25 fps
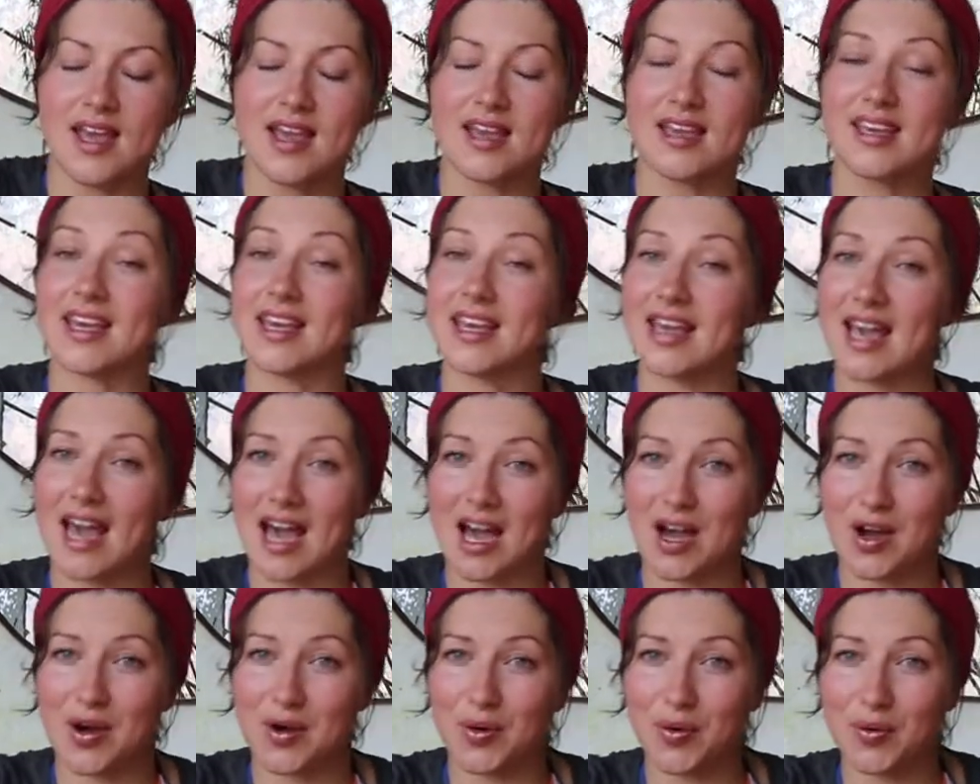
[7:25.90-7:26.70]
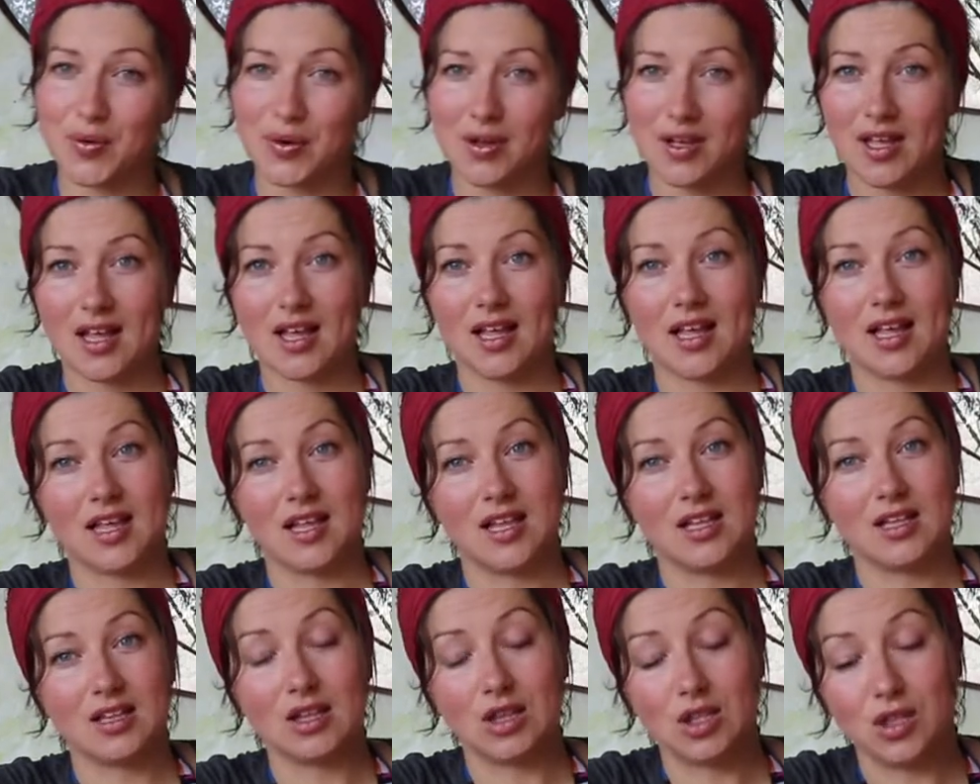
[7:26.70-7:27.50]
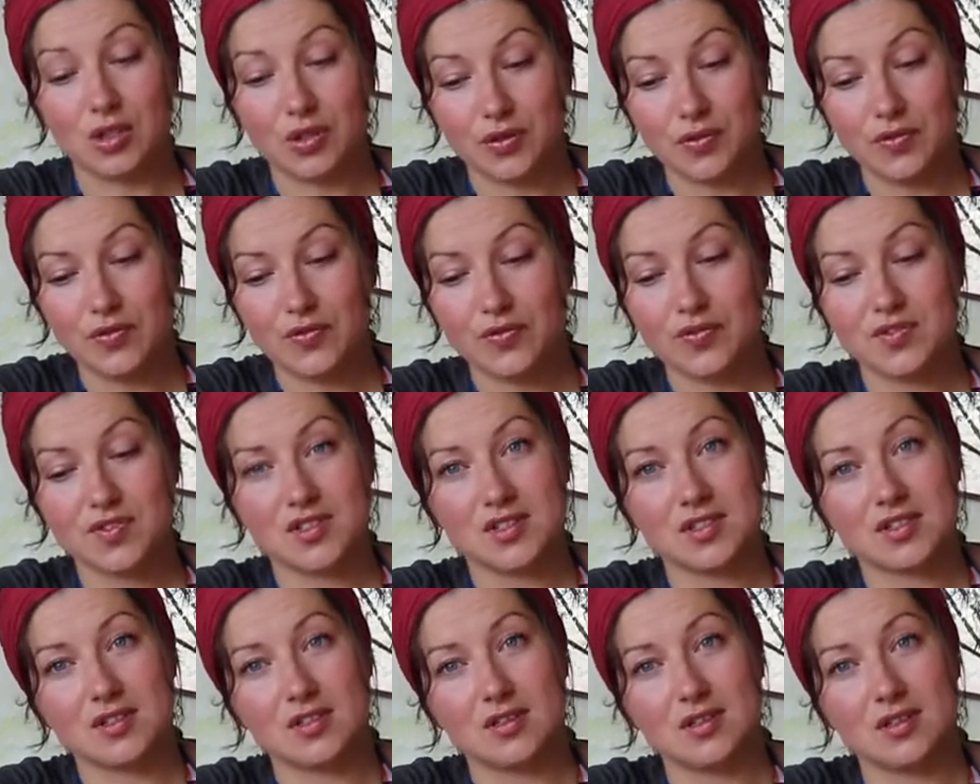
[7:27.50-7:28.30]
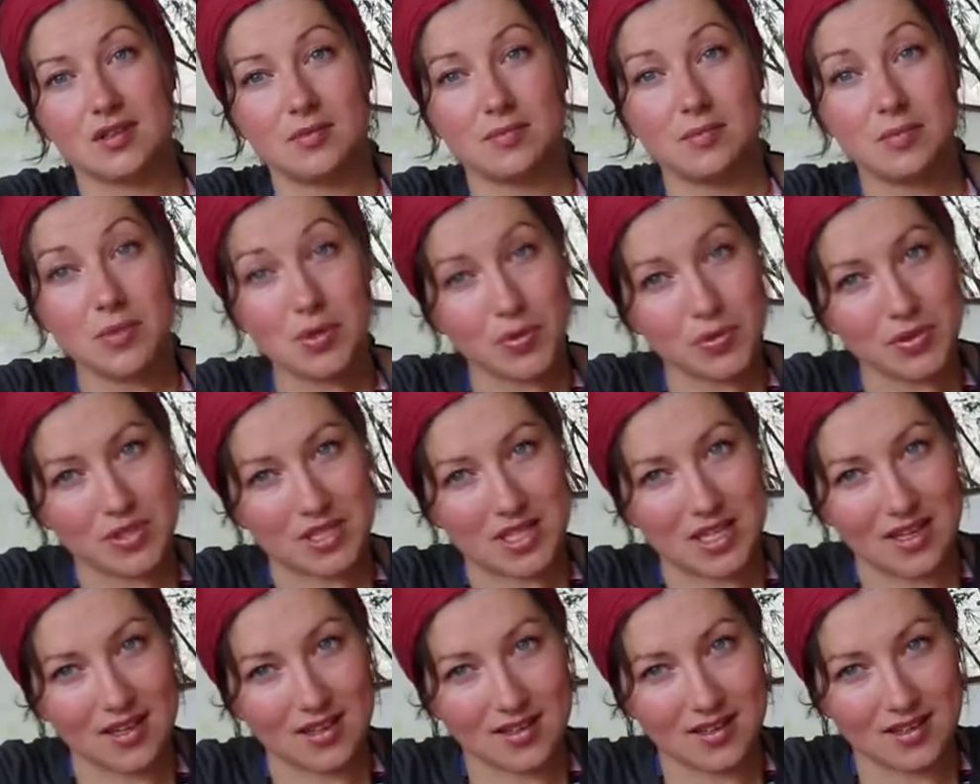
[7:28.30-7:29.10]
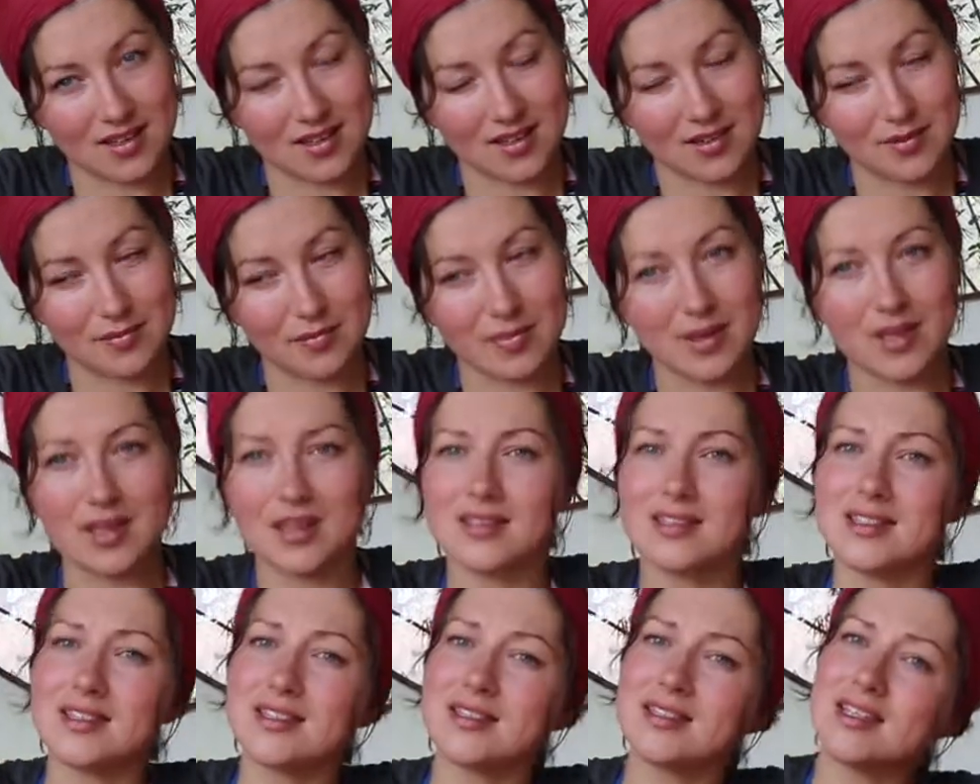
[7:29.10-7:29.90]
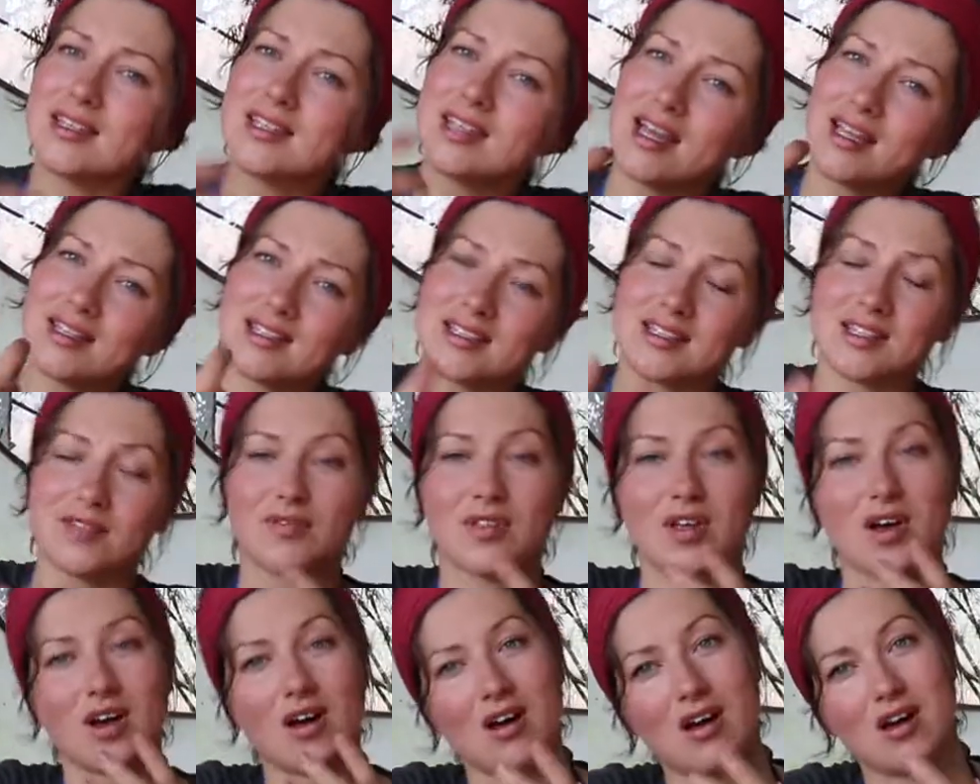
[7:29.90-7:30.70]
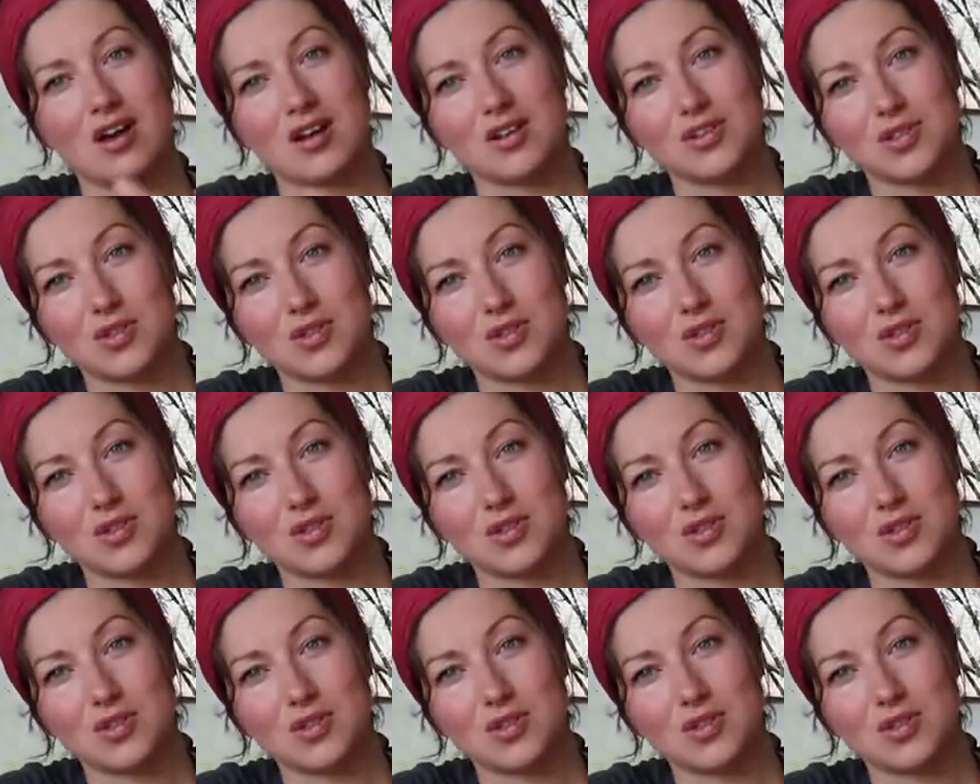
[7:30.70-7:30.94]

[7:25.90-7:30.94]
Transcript: Cacao loves music because it's the dance of the heart.